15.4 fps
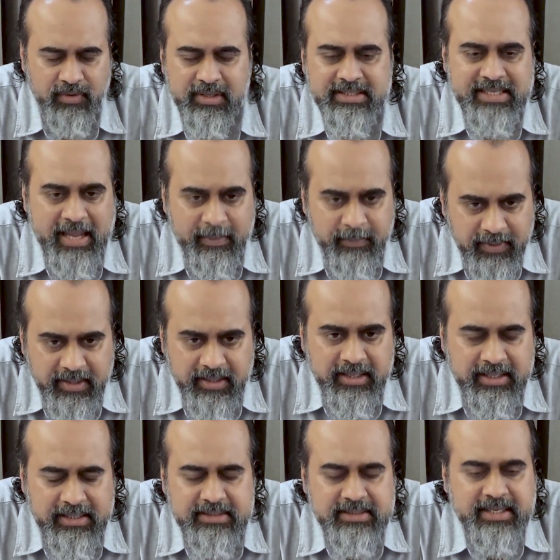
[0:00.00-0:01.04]
What is
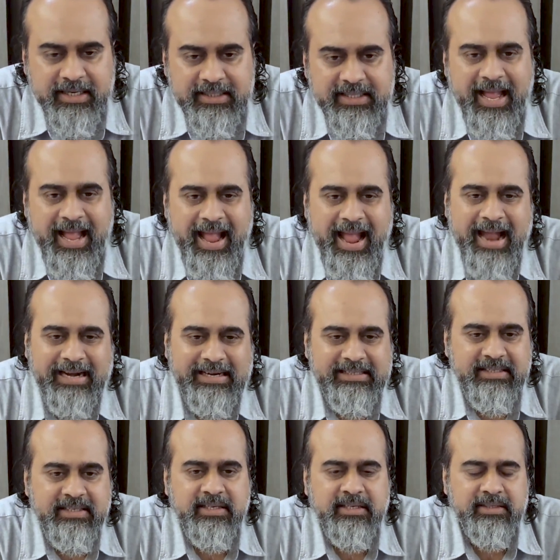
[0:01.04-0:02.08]
happening is that the
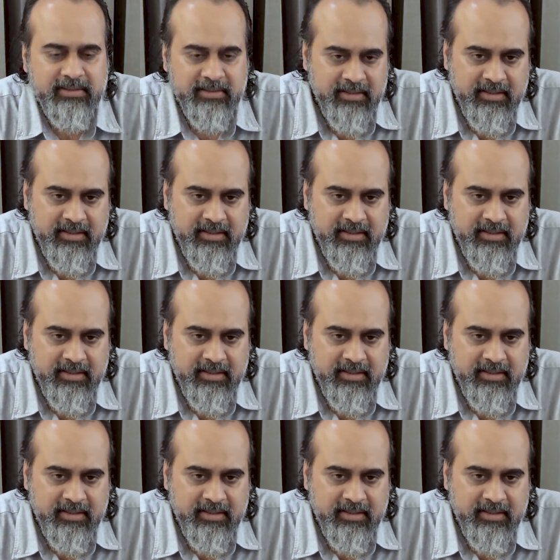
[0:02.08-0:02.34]
actor